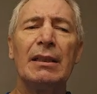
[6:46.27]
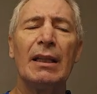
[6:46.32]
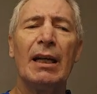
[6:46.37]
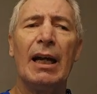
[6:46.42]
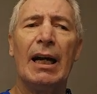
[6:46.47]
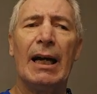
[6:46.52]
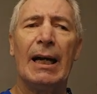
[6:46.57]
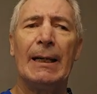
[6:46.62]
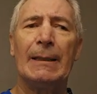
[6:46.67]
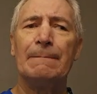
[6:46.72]

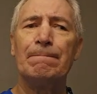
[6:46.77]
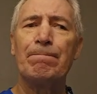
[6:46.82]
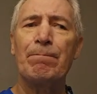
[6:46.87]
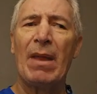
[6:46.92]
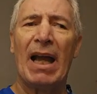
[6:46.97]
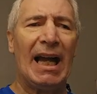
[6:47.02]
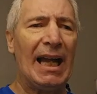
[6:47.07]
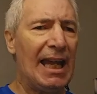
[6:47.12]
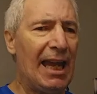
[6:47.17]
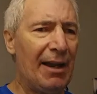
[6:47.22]

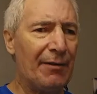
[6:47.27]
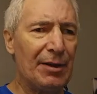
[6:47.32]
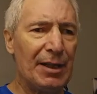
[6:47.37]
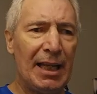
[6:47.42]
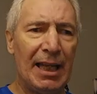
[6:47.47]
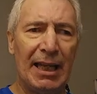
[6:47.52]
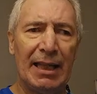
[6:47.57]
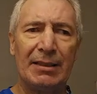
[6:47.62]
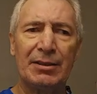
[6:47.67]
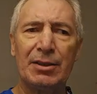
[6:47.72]
I haven't
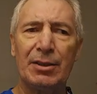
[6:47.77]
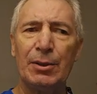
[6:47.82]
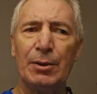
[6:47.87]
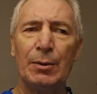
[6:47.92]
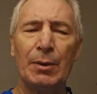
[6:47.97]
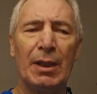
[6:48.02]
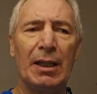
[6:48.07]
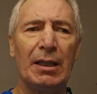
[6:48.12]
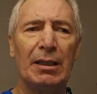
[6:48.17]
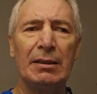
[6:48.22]
had
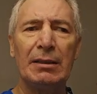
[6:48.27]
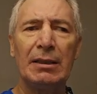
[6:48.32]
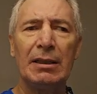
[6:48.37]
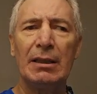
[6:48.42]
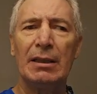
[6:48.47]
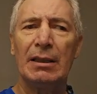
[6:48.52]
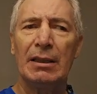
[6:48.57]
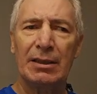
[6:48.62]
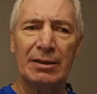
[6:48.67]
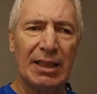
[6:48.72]
to
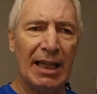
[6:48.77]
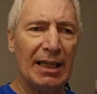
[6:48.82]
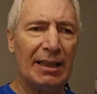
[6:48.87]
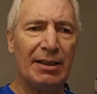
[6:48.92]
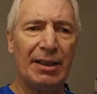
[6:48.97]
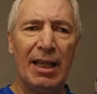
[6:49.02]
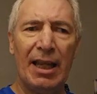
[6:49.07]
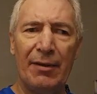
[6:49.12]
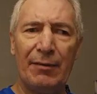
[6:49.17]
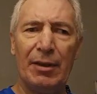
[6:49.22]
take
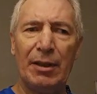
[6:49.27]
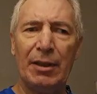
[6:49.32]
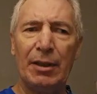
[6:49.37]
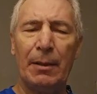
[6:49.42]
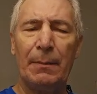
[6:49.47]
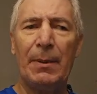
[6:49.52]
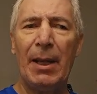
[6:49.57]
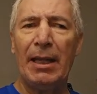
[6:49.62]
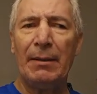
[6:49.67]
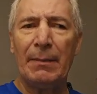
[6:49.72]
the heavy
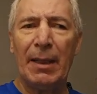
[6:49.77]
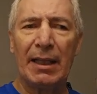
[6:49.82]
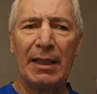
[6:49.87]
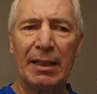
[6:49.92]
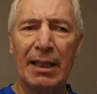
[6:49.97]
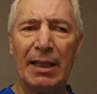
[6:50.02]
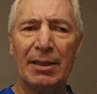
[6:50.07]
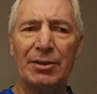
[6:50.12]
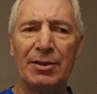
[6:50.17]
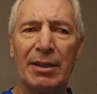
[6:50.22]
pain
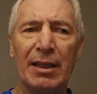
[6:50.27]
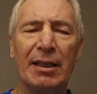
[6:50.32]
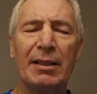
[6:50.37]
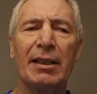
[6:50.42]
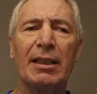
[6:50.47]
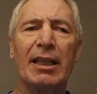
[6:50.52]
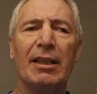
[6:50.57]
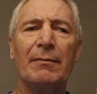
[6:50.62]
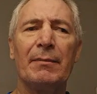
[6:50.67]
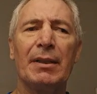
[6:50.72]
medication that they
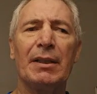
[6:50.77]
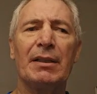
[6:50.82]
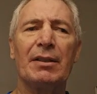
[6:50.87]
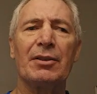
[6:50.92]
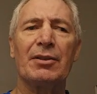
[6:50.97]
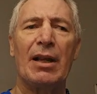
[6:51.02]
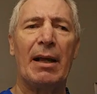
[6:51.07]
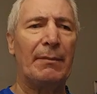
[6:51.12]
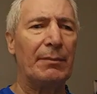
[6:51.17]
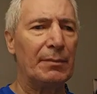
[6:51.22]
give me,
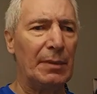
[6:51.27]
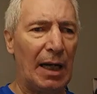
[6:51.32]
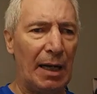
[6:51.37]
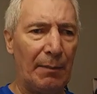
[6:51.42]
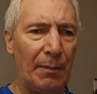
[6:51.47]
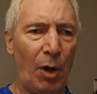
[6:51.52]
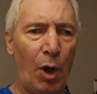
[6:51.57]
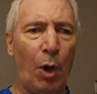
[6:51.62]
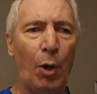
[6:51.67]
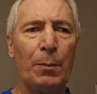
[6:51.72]
because
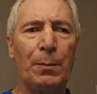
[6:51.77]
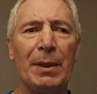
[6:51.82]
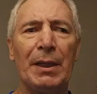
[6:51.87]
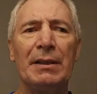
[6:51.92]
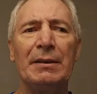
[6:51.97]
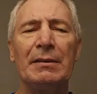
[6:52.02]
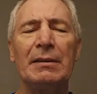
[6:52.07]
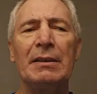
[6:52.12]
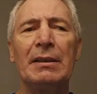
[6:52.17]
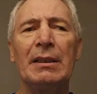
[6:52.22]
I'm
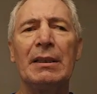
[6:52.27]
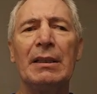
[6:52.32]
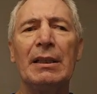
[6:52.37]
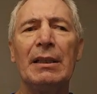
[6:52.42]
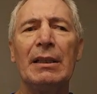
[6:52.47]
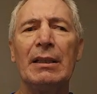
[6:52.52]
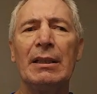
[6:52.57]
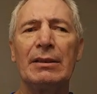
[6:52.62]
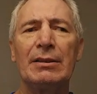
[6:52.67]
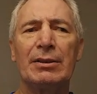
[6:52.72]
hoping
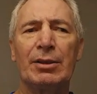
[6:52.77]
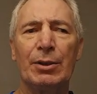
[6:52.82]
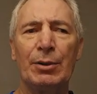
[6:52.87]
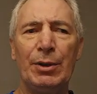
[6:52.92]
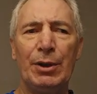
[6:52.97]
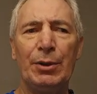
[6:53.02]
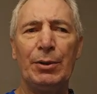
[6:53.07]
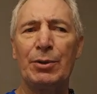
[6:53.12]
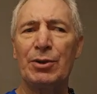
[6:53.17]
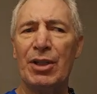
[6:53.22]
to
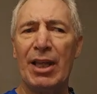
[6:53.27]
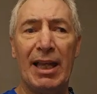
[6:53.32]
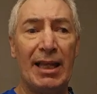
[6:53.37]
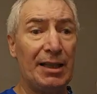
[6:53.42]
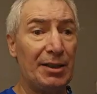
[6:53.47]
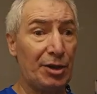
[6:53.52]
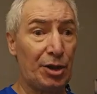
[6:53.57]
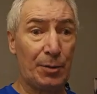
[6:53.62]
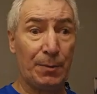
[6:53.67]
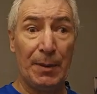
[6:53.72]
use that
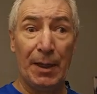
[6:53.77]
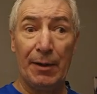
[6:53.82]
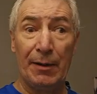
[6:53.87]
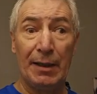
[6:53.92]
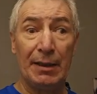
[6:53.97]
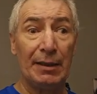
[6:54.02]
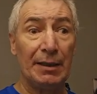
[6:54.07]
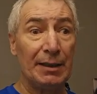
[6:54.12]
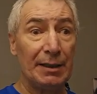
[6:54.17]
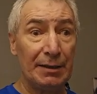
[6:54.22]
as
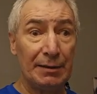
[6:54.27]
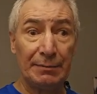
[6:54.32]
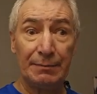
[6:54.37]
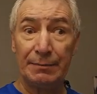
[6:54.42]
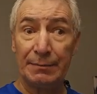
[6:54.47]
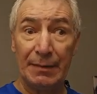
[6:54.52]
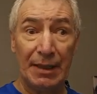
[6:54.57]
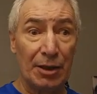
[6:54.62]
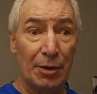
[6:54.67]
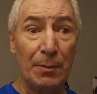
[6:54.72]
sparingly
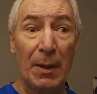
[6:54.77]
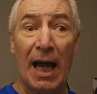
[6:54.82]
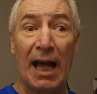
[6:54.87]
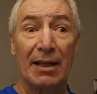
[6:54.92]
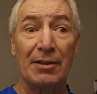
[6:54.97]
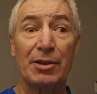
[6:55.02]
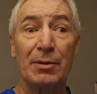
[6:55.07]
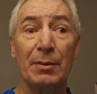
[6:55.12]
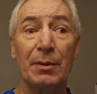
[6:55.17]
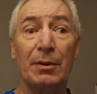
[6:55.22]
as
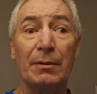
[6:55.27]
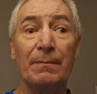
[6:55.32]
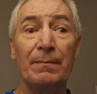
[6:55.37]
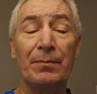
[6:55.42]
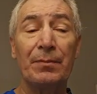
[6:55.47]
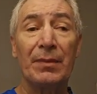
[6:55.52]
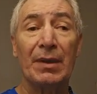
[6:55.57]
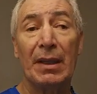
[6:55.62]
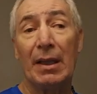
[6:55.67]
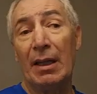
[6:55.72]
possible.
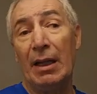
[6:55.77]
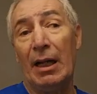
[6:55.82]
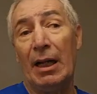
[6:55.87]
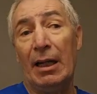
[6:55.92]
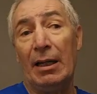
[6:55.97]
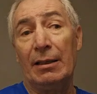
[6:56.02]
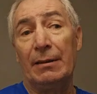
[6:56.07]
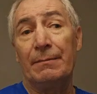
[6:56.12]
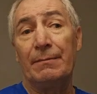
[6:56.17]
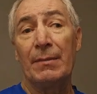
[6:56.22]

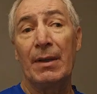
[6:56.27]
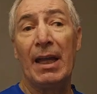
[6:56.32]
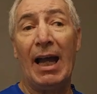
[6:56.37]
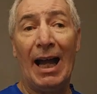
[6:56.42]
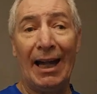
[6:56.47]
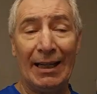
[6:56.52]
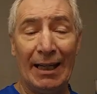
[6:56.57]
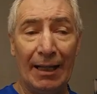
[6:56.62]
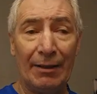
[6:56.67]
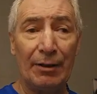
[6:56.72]

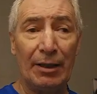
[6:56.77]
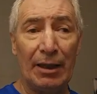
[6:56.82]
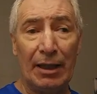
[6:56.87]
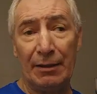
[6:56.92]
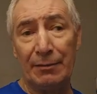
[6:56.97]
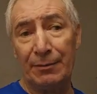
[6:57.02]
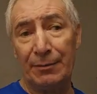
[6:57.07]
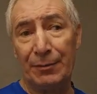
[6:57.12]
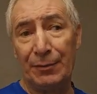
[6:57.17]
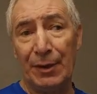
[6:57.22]
I
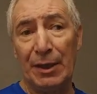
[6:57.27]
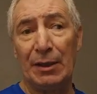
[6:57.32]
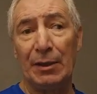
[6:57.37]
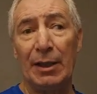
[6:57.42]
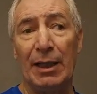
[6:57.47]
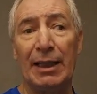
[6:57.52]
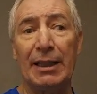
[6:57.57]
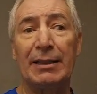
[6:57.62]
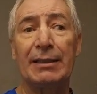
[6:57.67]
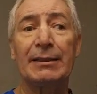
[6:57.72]
feel
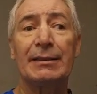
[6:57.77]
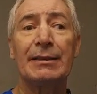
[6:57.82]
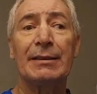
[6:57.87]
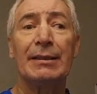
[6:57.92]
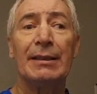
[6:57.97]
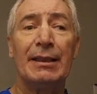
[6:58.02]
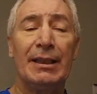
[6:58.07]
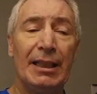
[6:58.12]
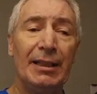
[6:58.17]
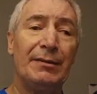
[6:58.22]
like
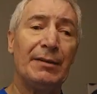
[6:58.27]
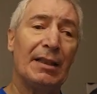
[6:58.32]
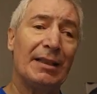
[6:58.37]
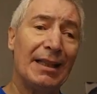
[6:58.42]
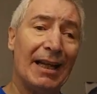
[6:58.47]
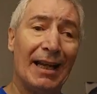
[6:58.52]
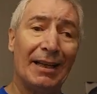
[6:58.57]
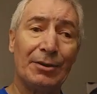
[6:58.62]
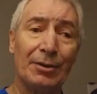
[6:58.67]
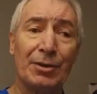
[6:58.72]
even the
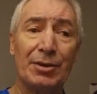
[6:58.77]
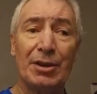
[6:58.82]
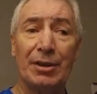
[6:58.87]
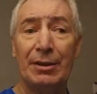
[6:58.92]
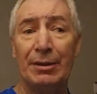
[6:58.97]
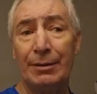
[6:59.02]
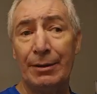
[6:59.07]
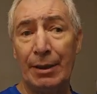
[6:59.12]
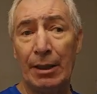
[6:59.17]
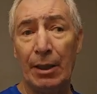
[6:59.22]
doctor
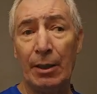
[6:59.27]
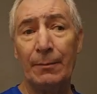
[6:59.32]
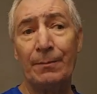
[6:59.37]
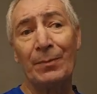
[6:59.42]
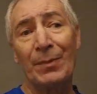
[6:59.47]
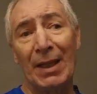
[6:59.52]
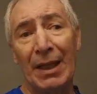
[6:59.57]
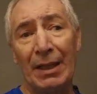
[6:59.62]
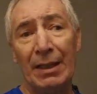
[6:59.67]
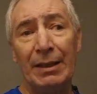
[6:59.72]
said,
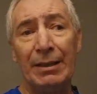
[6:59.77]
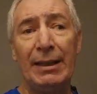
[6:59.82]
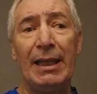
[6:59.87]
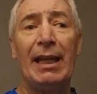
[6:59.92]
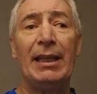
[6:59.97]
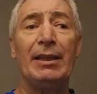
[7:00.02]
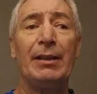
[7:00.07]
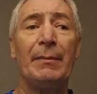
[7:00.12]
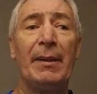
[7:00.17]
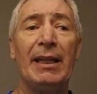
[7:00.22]
yeah,
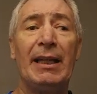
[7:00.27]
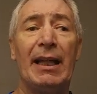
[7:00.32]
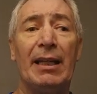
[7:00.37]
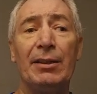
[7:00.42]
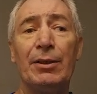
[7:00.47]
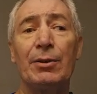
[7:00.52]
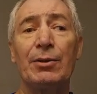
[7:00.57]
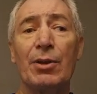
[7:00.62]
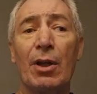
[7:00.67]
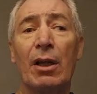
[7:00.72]
you may not
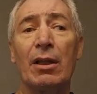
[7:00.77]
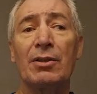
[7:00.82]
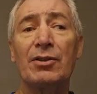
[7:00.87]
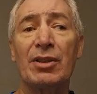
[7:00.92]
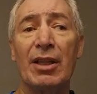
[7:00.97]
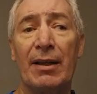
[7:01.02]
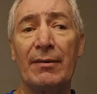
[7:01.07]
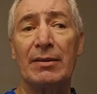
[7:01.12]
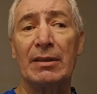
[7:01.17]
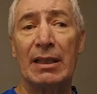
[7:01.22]
use all
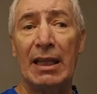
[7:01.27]
7